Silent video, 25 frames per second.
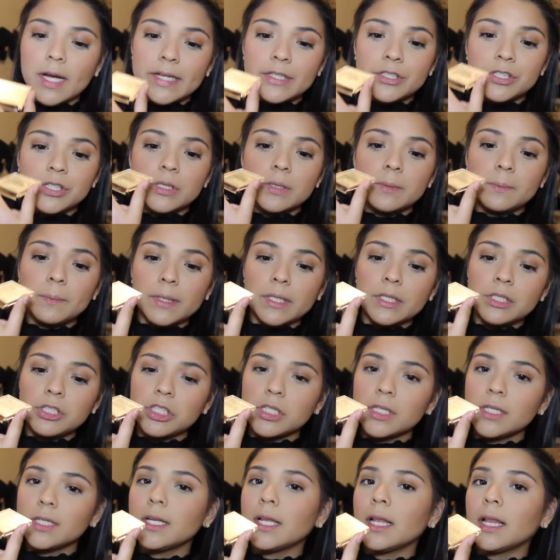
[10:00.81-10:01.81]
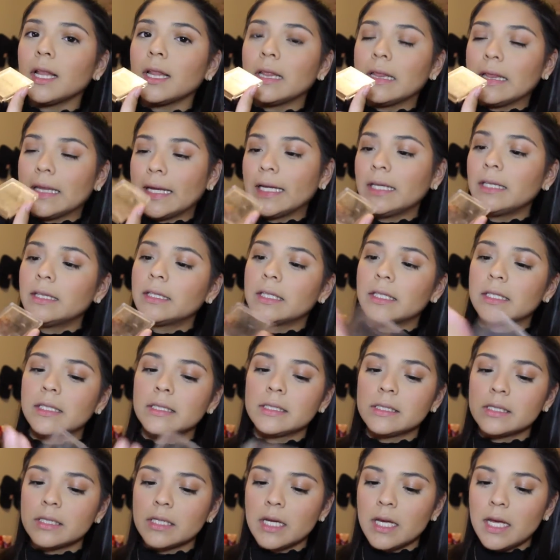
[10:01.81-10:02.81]
I just pinch it like
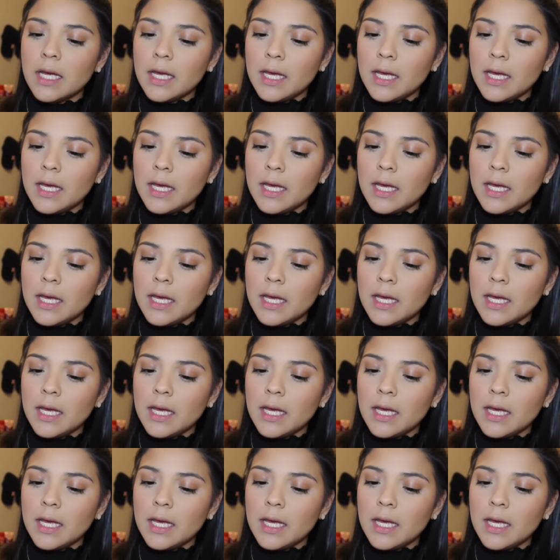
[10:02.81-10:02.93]
this